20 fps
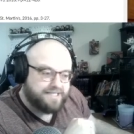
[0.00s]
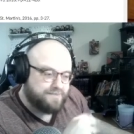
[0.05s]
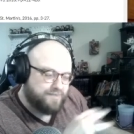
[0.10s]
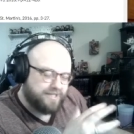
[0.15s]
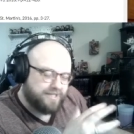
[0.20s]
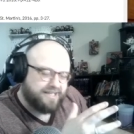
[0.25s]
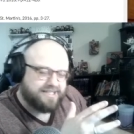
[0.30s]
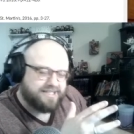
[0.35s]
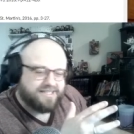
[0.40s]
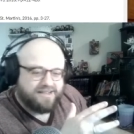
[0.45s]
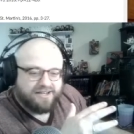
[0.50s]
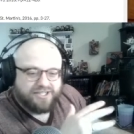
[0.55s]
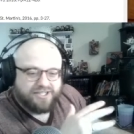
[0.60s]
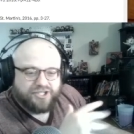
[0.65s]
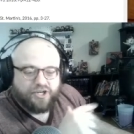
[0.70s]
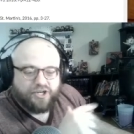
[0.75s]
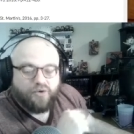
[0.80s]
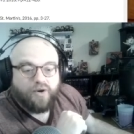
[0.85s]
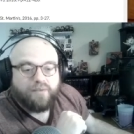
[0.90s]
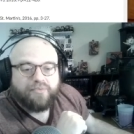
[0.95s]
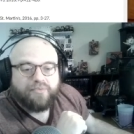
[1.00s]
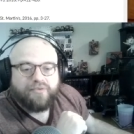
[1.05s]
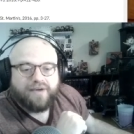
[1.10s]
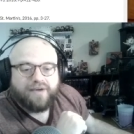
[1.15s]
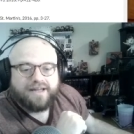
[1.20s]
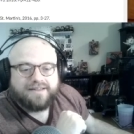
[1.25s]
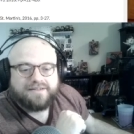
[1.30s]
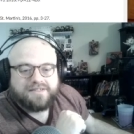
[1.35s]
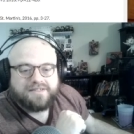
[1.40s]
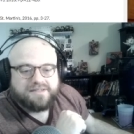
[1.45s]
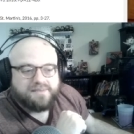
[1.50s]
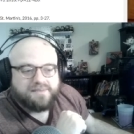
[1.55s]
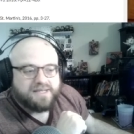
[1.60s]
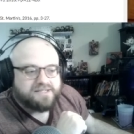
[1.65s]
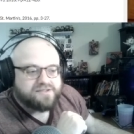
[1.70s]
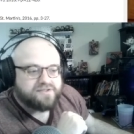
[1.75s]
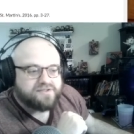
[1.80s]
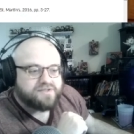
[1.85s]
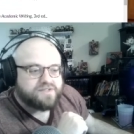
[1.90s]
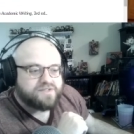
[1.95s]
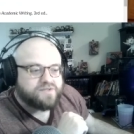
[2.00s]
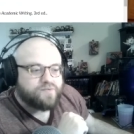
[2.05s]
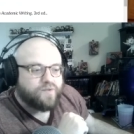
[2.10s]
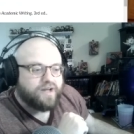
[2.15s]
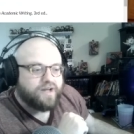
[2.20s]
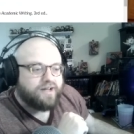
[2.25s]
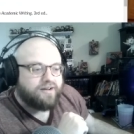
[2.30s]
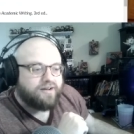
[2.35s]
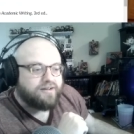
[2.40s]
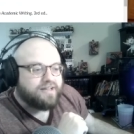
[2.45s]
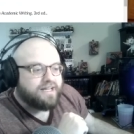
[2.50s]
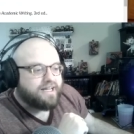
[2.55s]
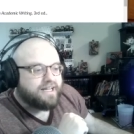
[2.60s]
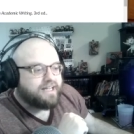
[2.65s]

but it's going to show up throughout the semester as well.